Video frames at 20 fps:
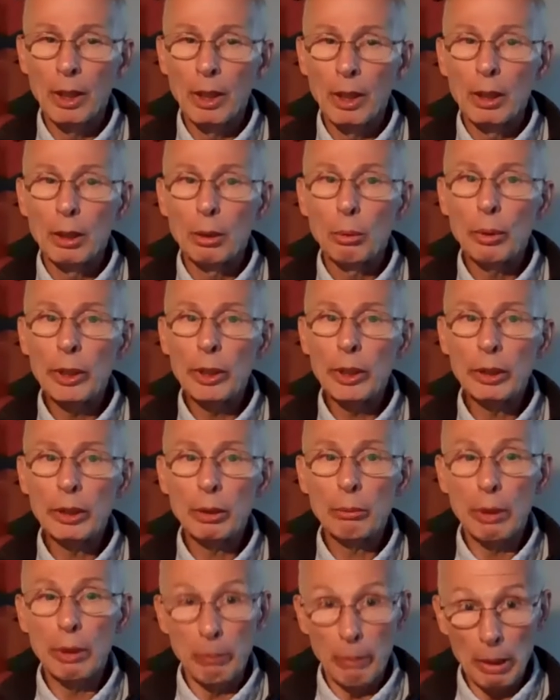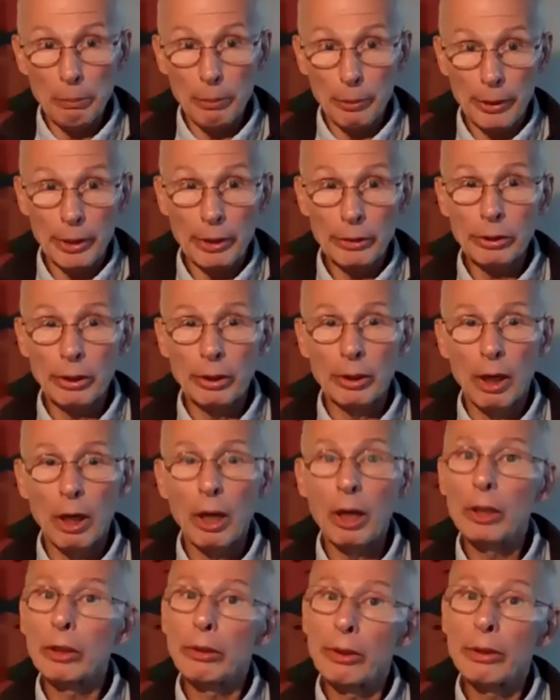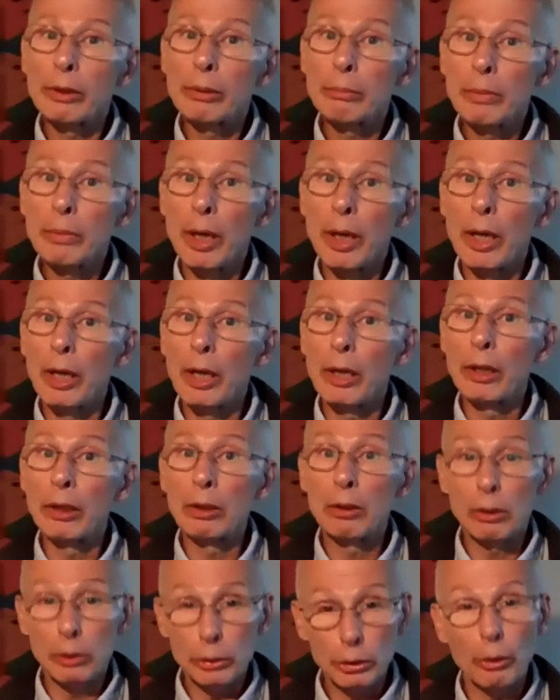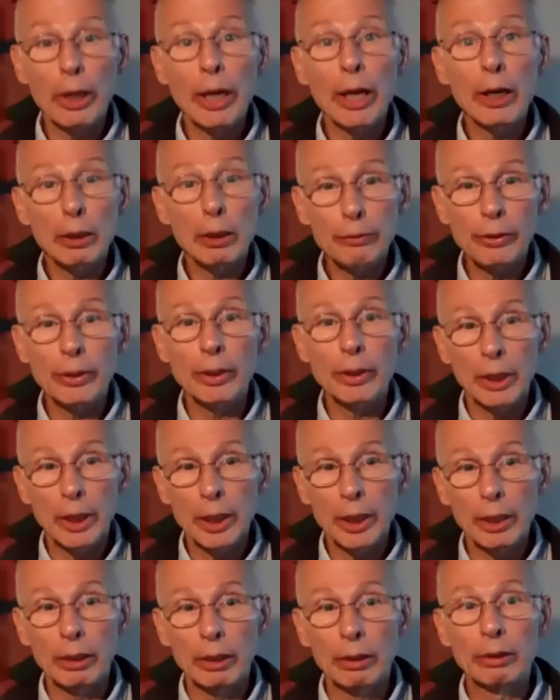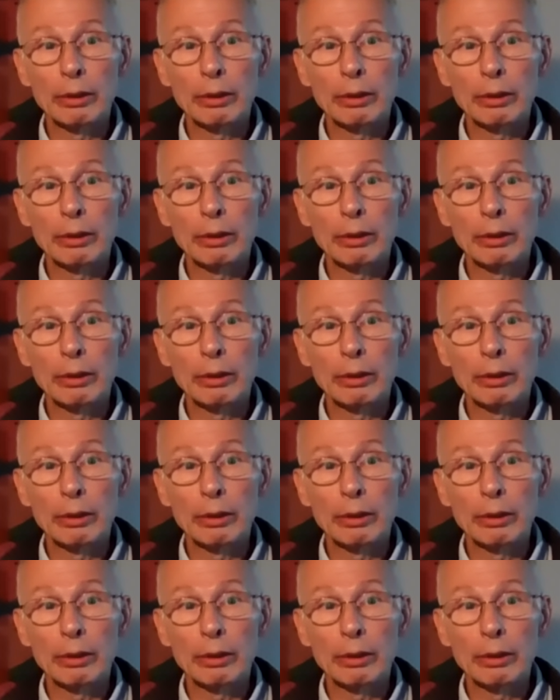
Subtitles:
We remember this and honor them and also care for the land.